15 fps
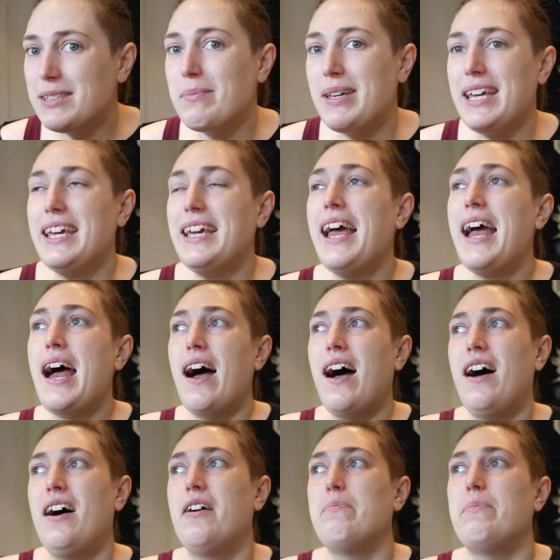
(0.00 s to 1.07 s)
me,
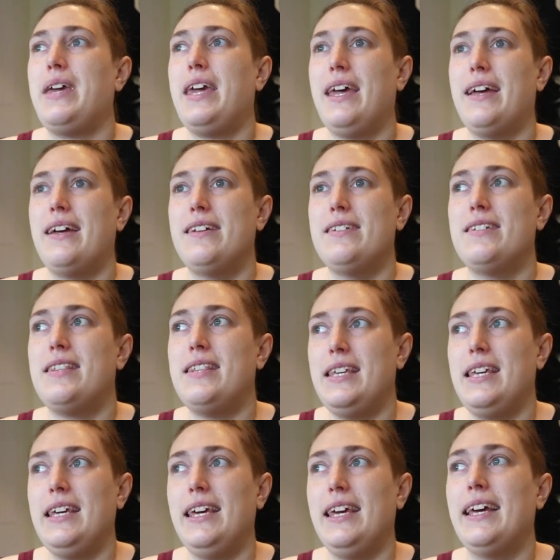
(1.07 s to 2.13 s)
and
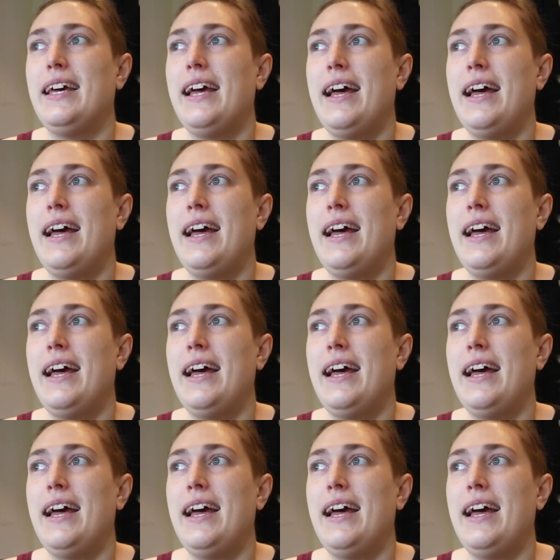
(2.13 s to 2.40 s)
the